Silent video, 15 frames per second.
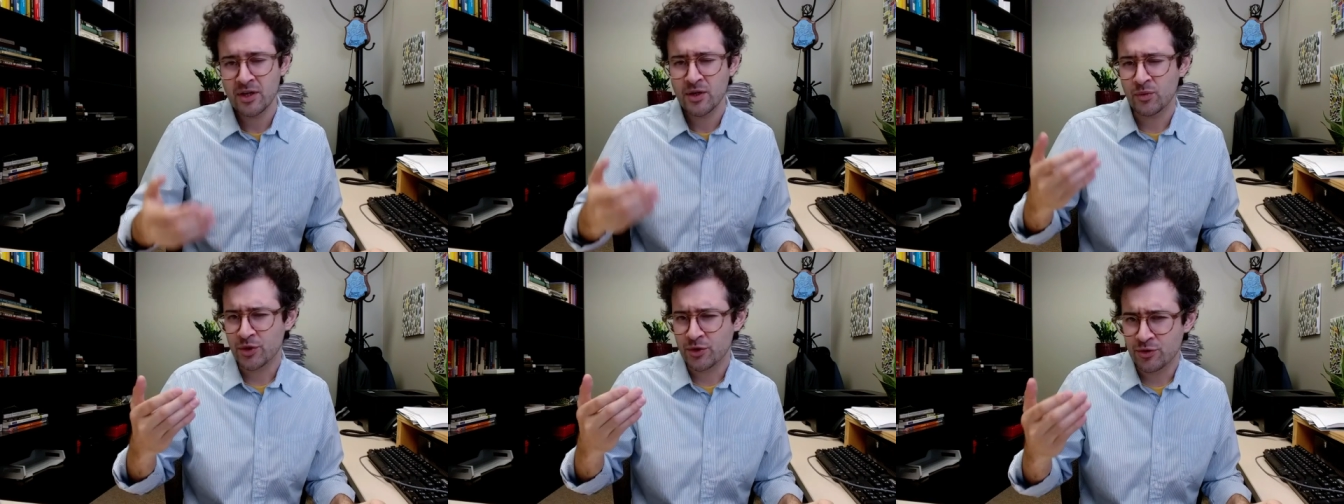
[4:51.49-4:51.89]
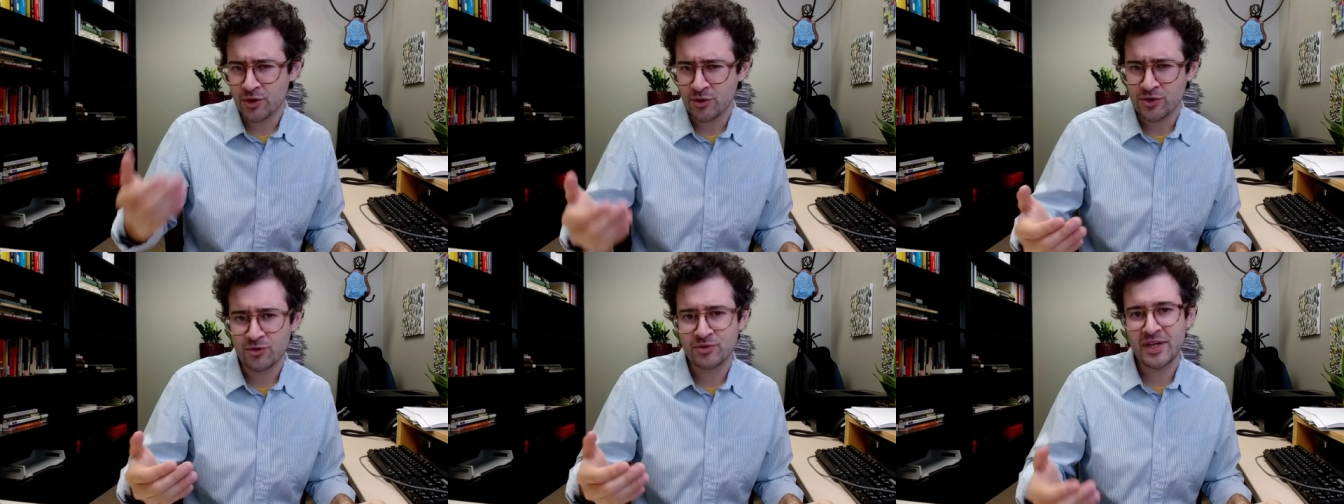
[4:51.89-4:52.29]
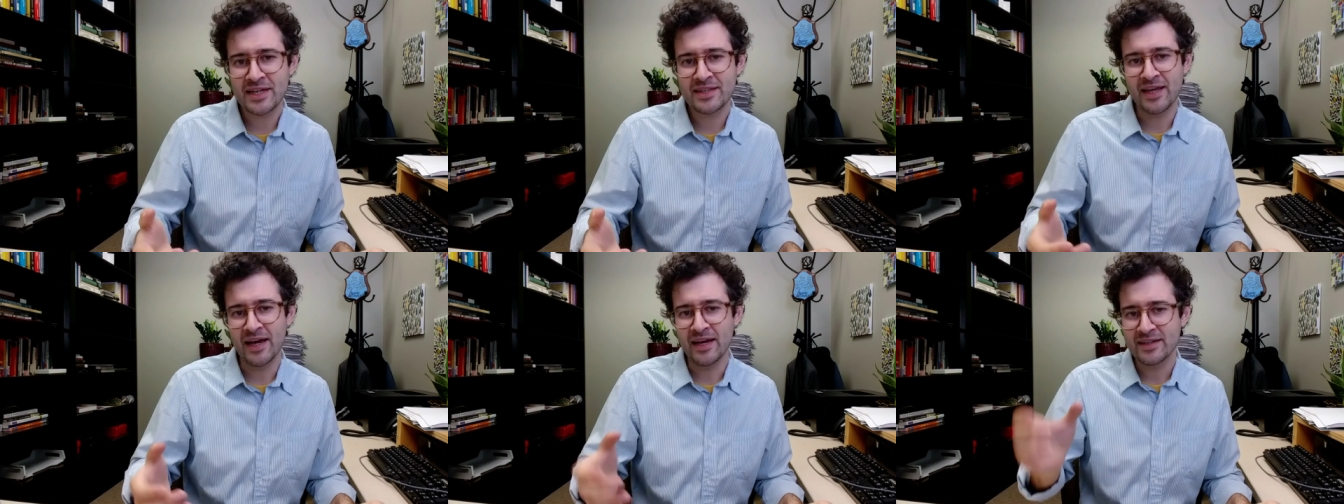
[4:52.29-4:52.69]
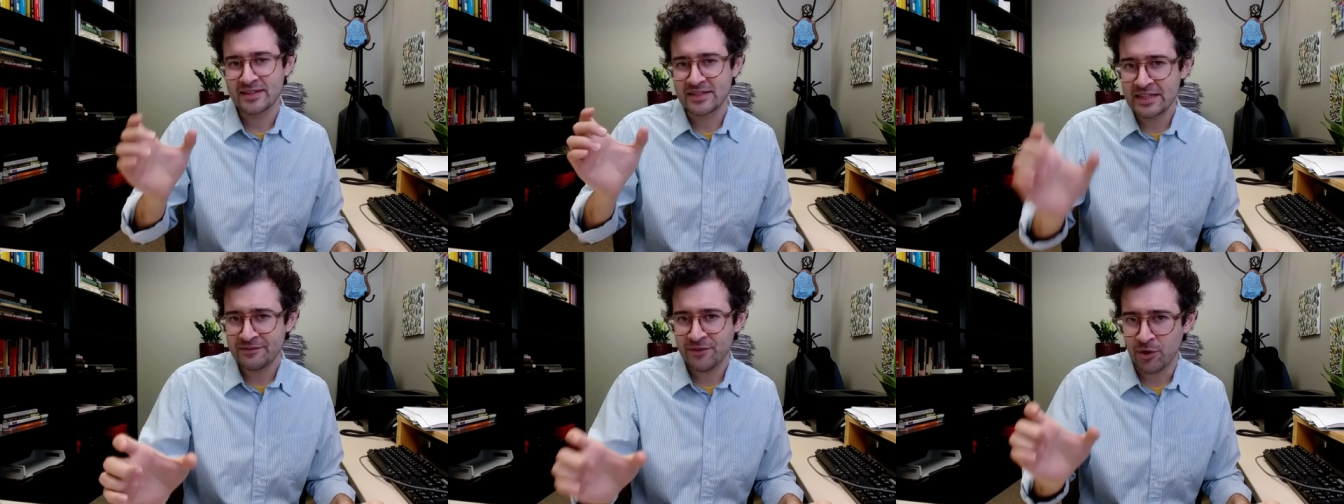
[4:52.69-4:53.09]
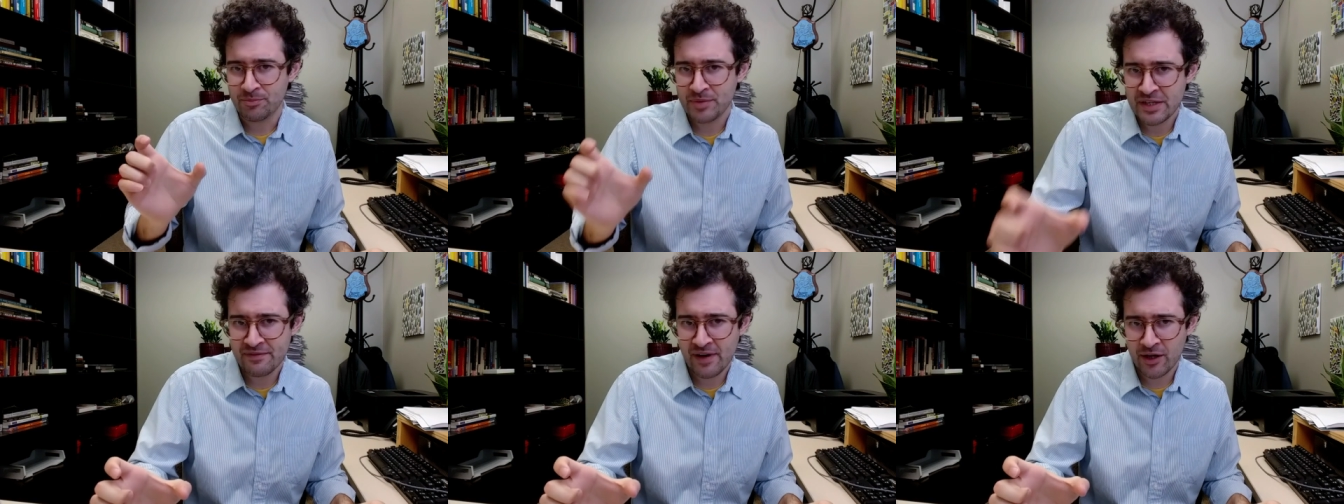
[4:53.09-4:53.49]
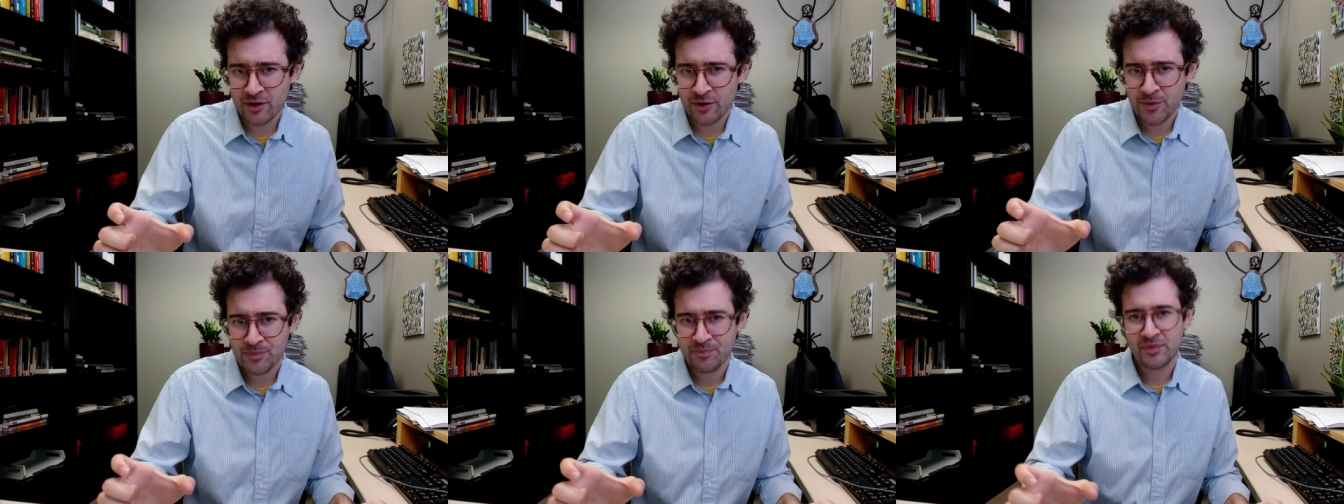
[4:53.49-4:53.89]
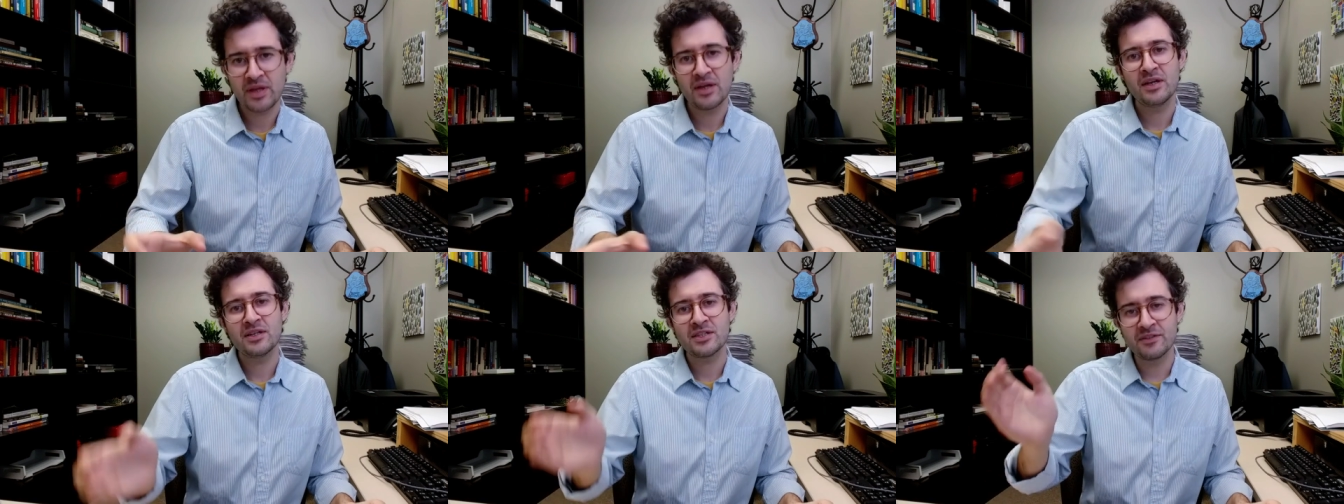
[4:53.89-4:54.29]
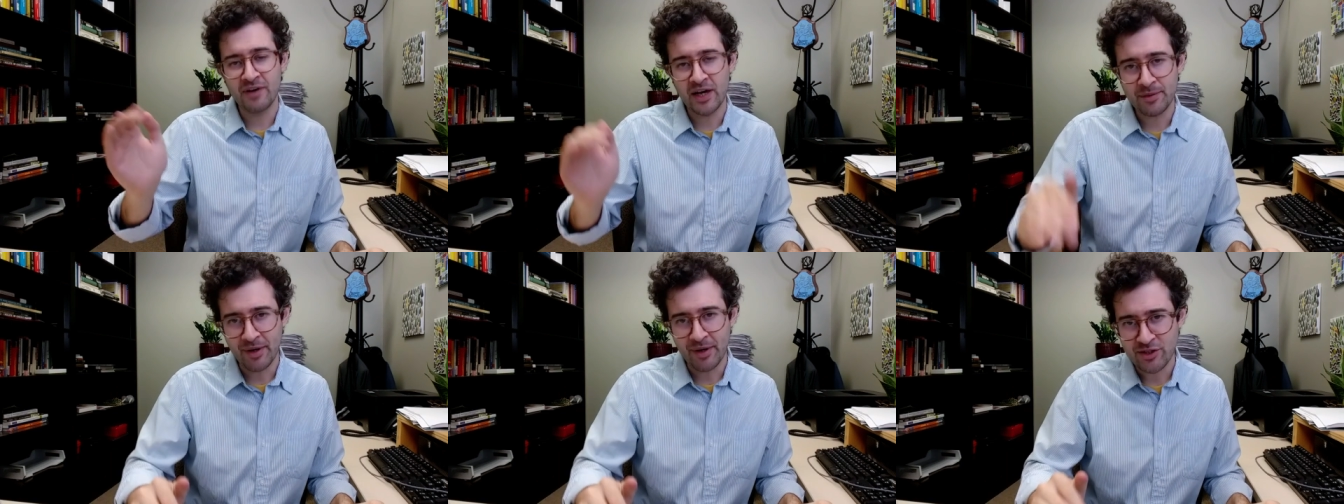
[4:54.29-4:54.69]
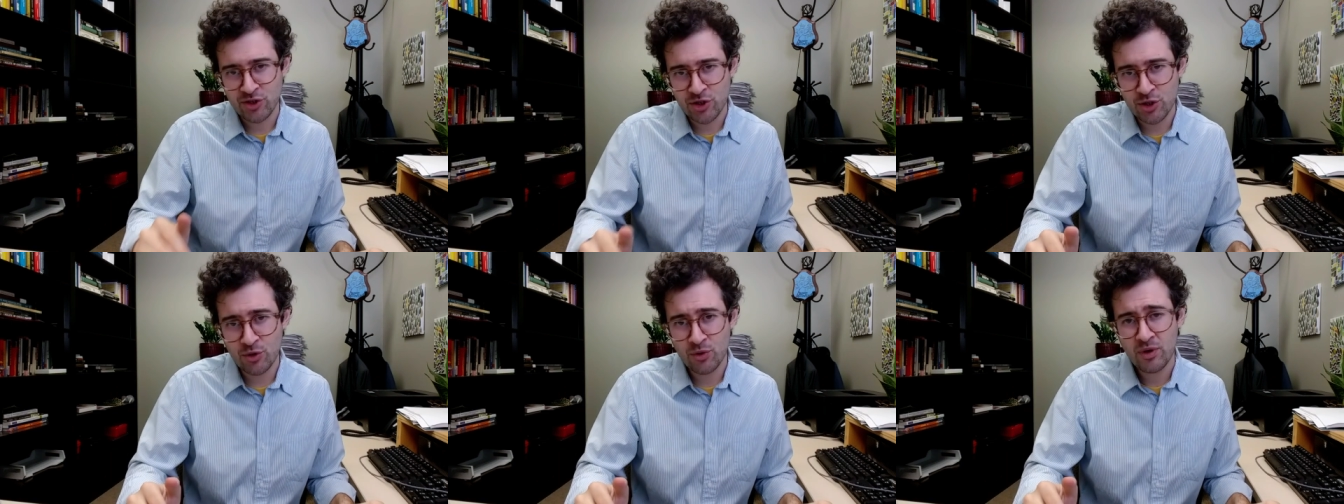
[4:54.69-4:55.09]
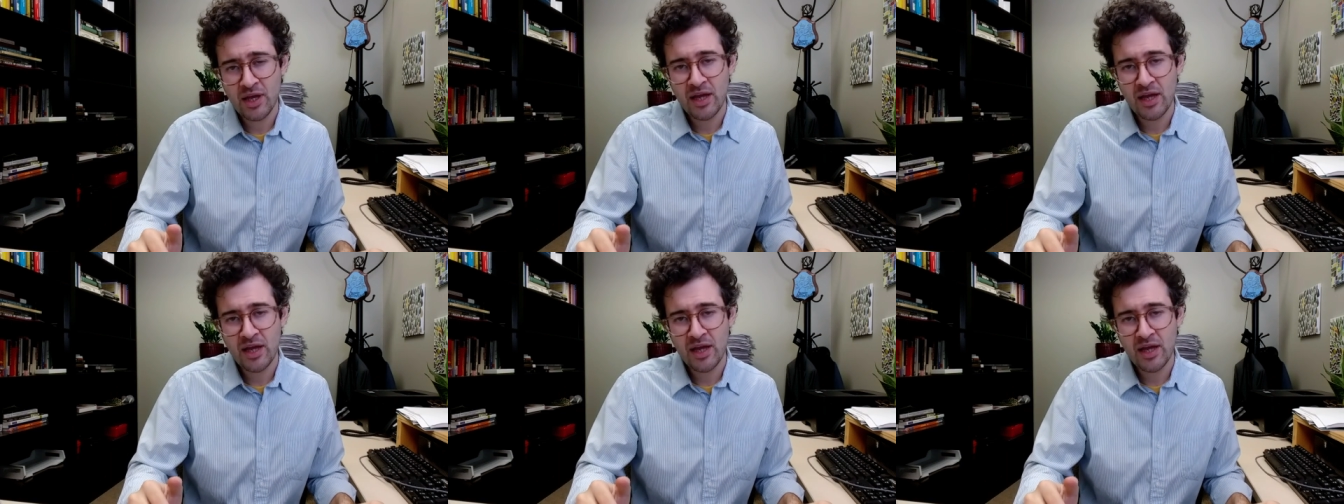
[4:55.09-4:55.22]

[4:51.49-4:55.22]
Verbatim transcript: what you do is you take that default p-value, divide it by 2,